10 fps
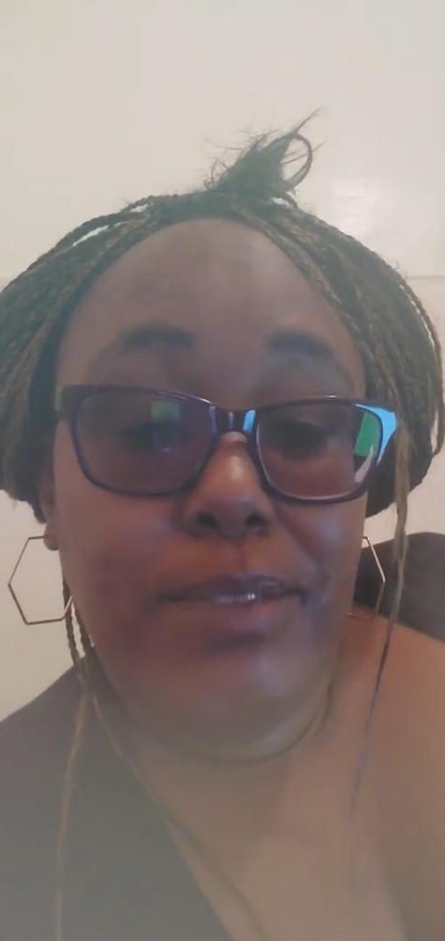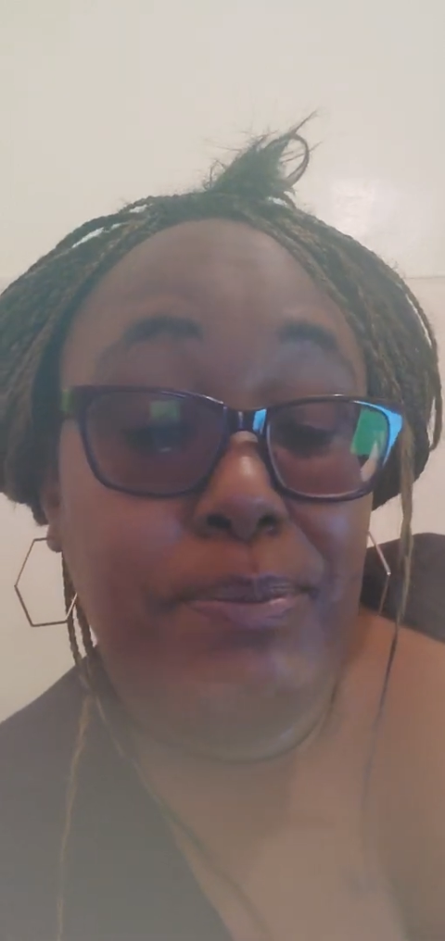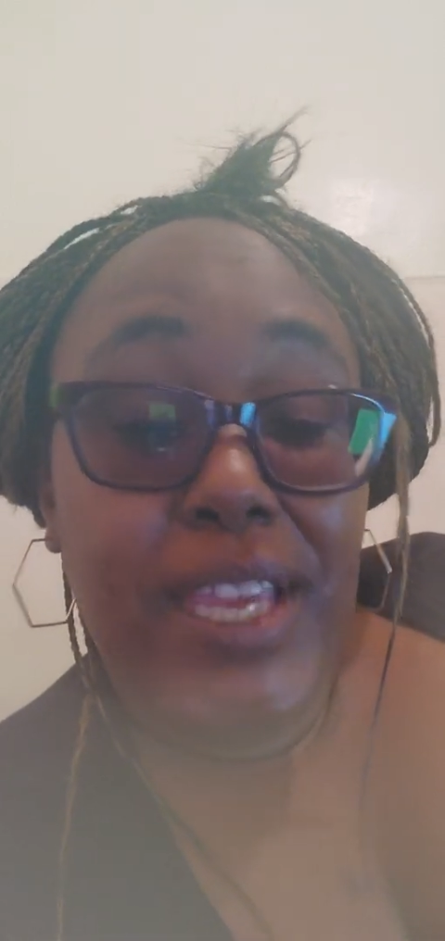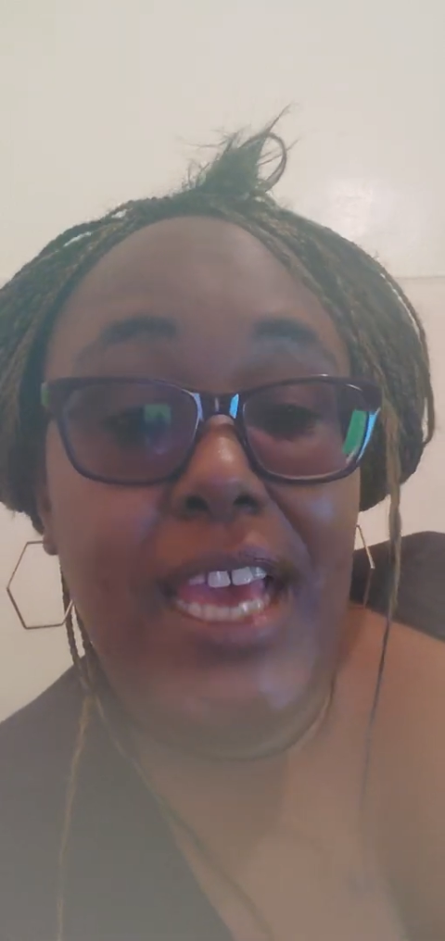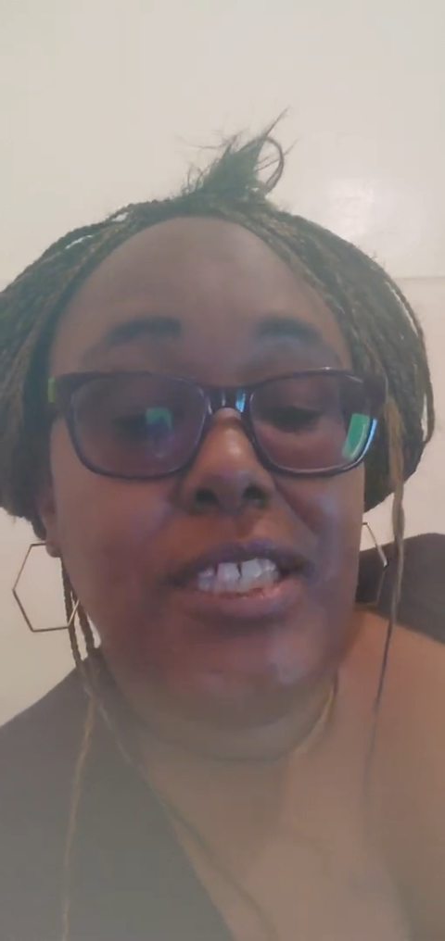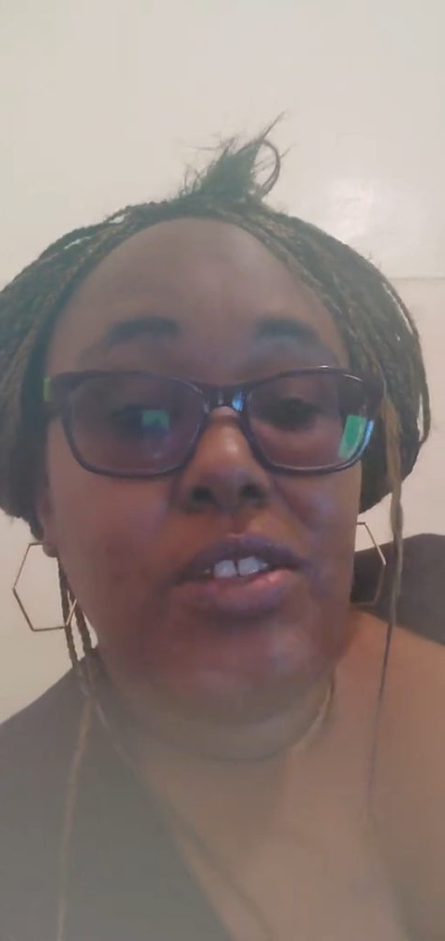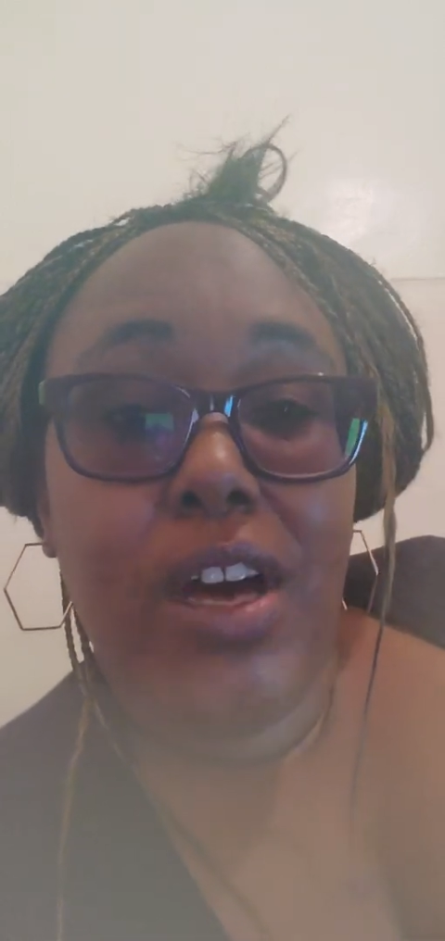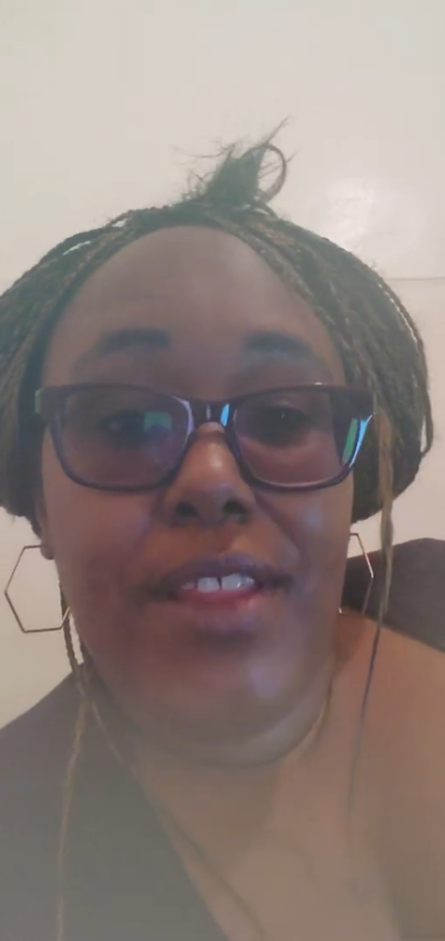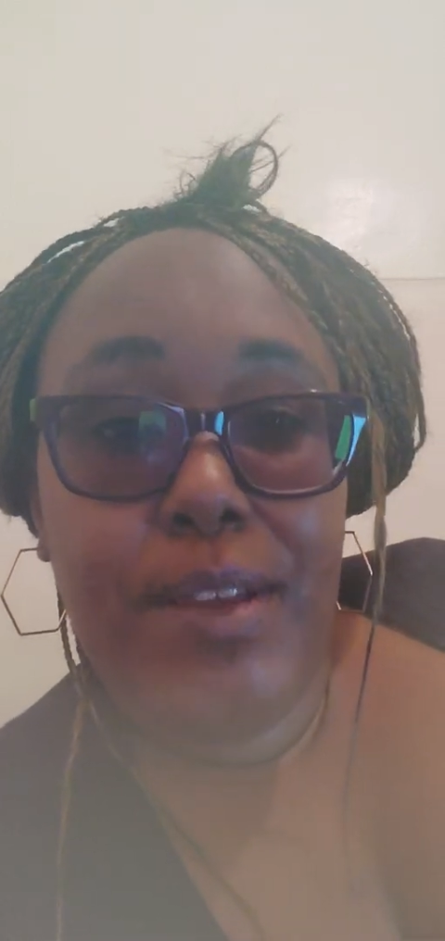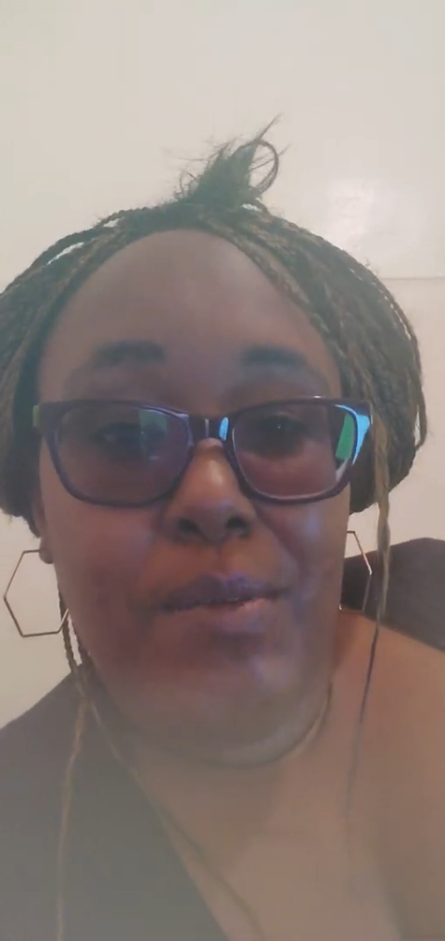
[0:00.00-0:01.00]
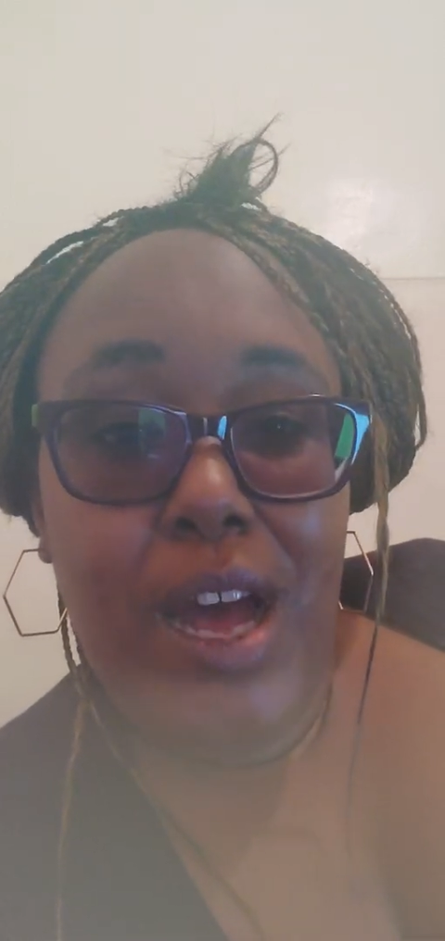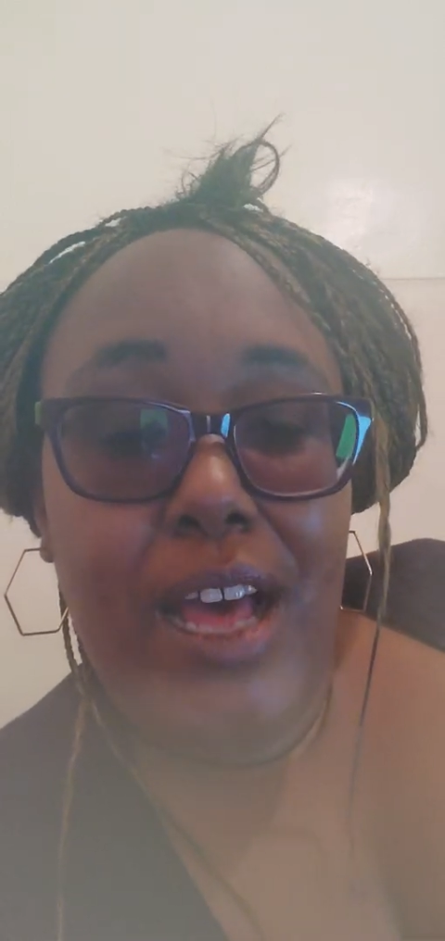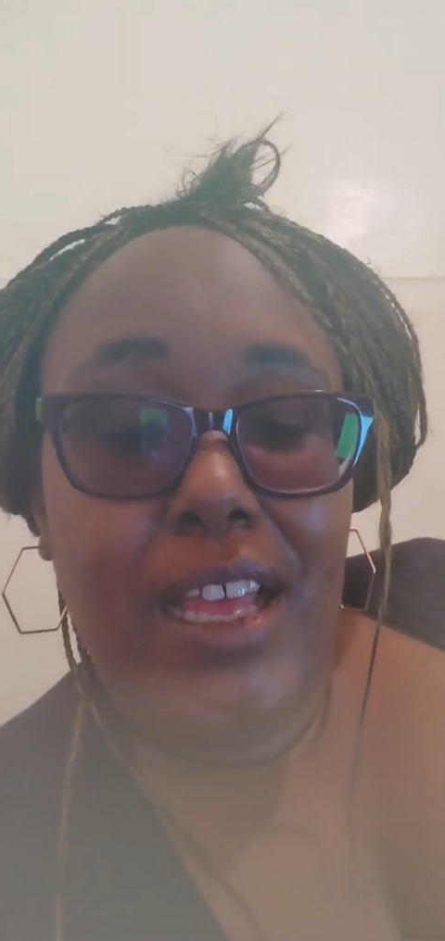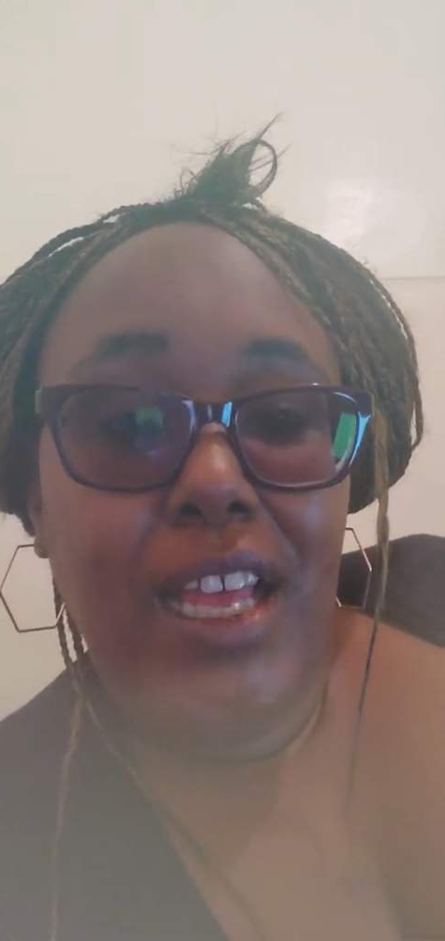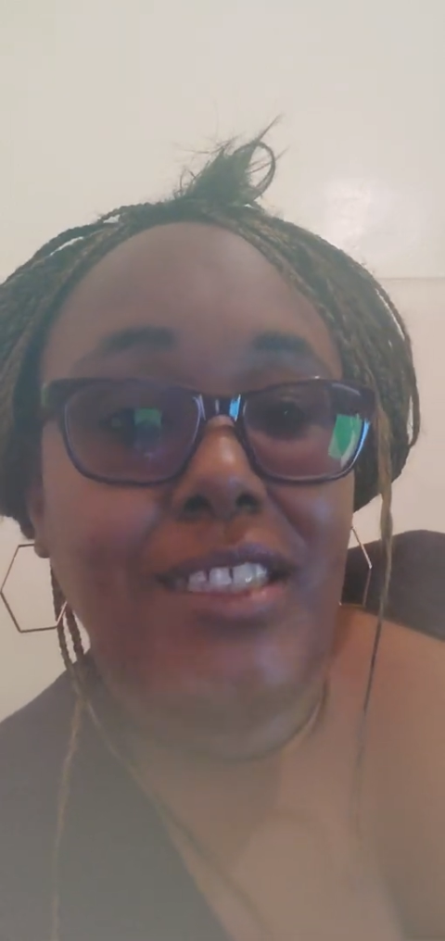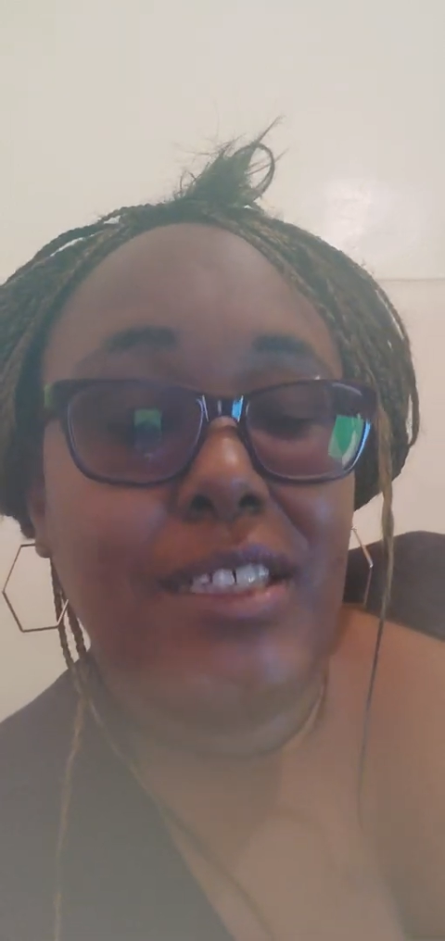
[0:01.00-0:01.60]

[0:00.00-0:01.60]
BS all they want.